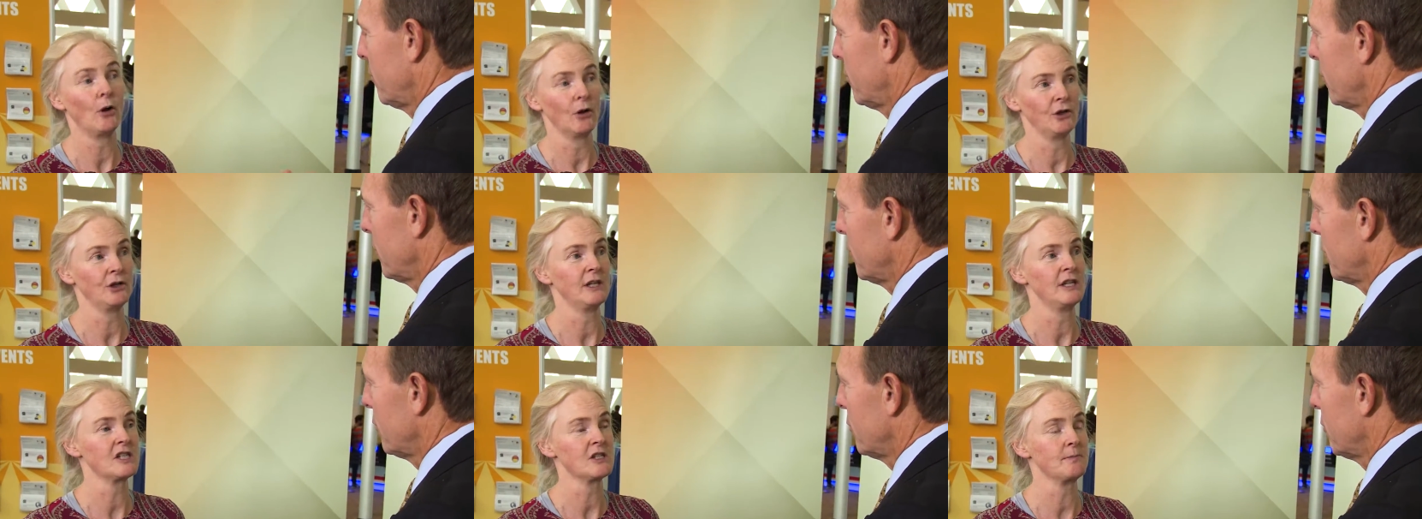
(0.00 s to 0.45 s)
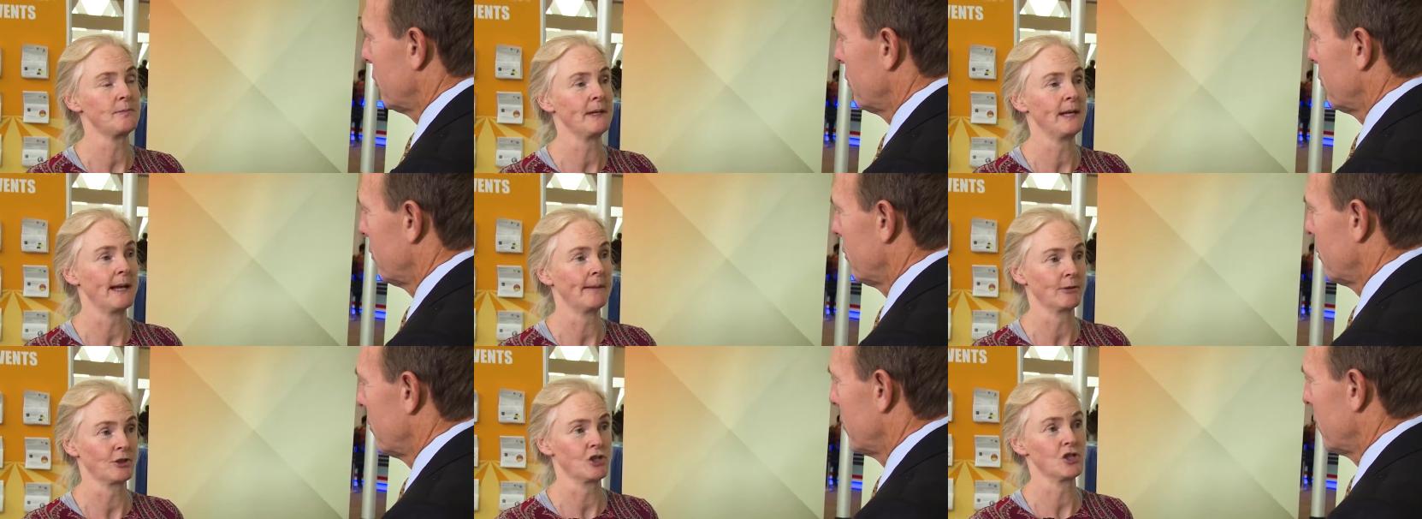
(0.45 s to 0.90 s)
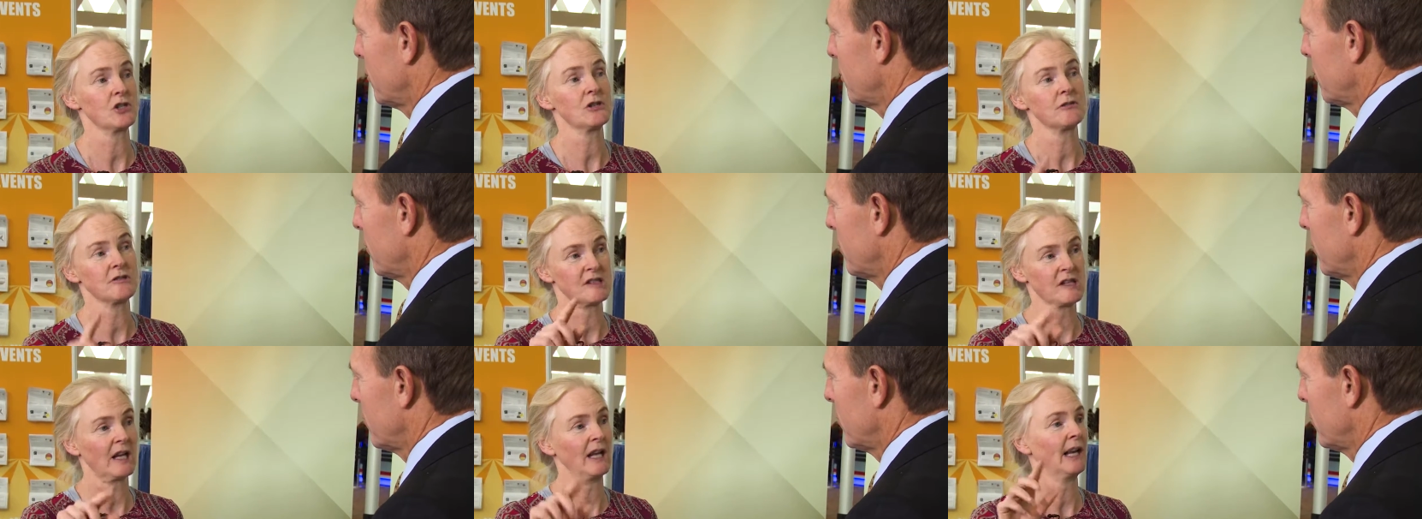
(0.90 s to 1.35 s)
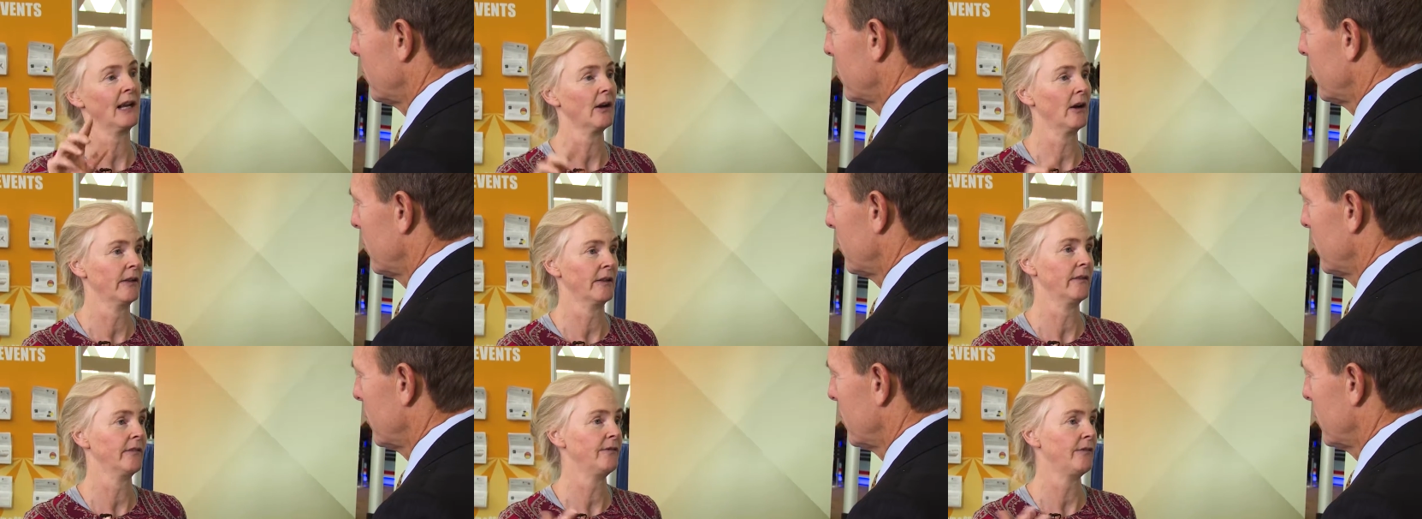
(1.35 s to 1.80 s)
Speaker 1: All you need to be able to do is click
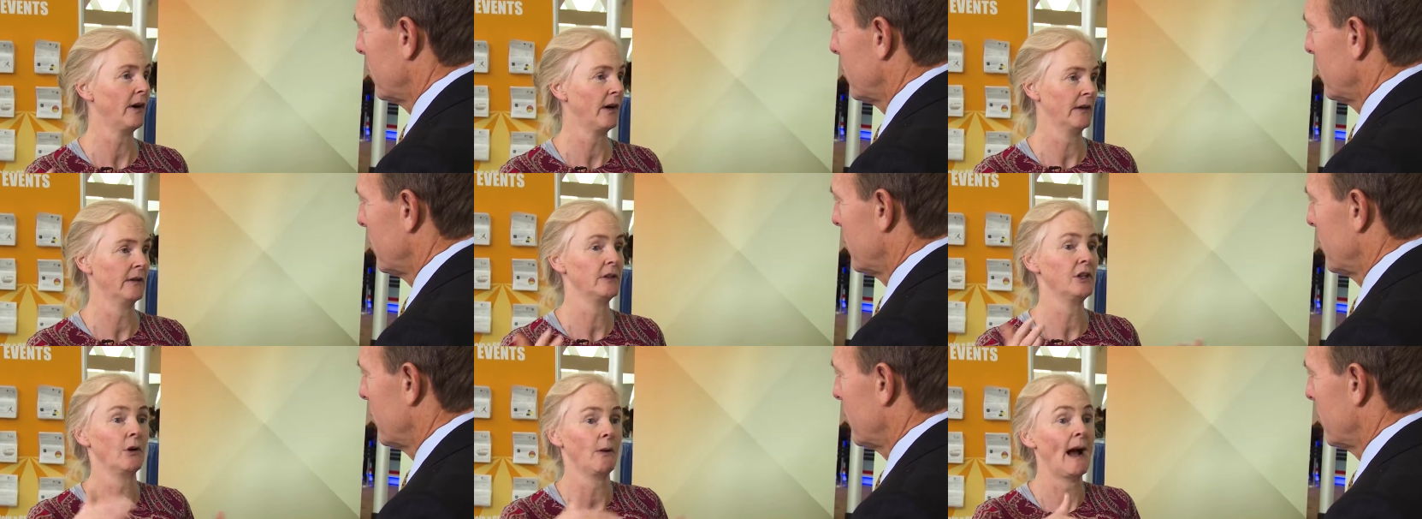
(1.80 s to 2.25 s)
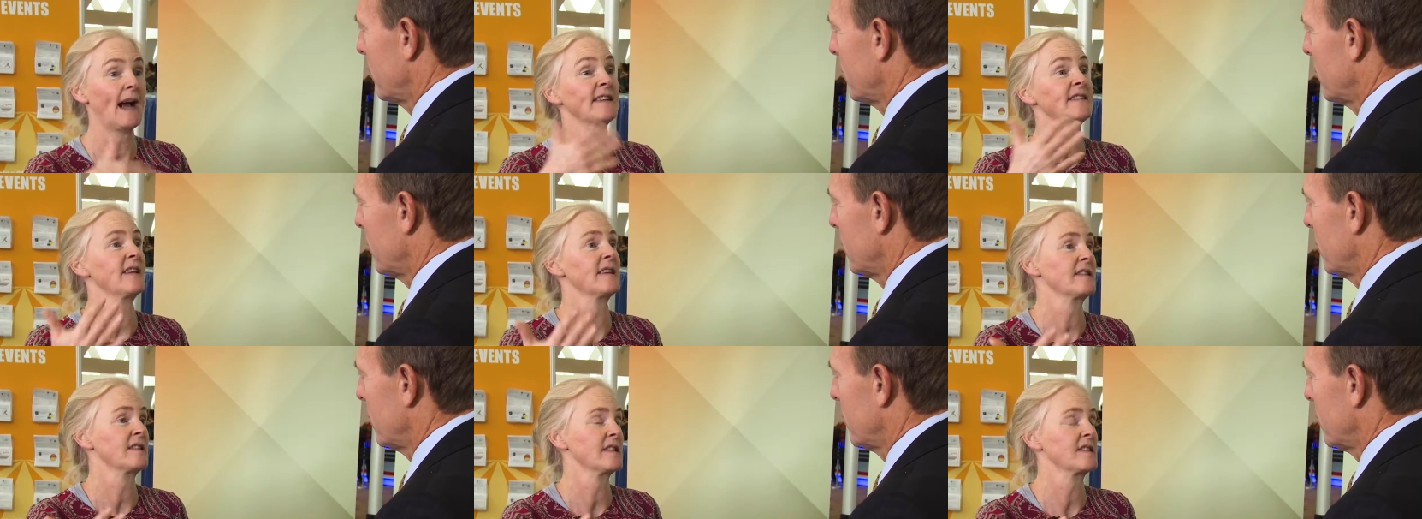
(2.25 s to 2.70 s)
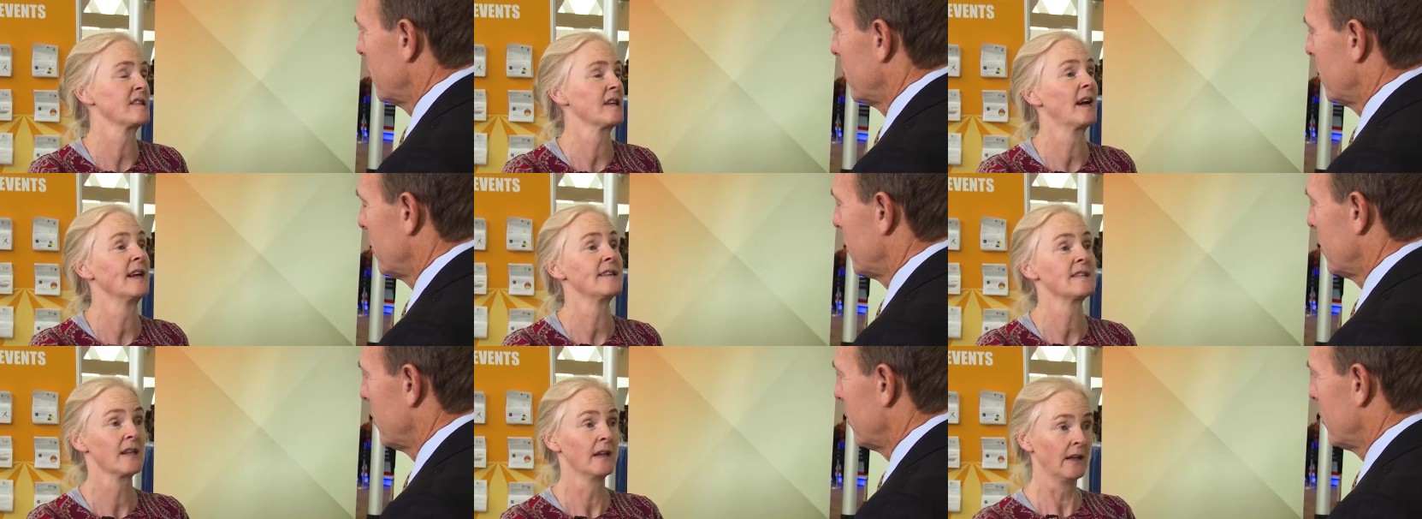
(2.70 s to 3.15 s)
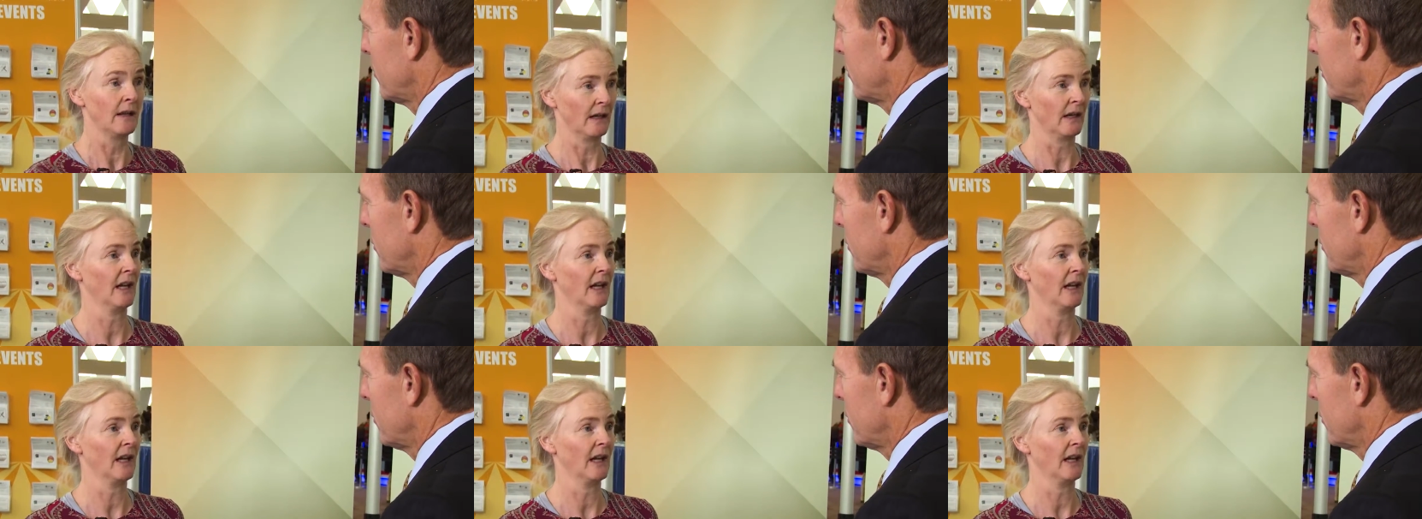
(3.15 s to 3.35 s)
on the, uh, you know, access the sites,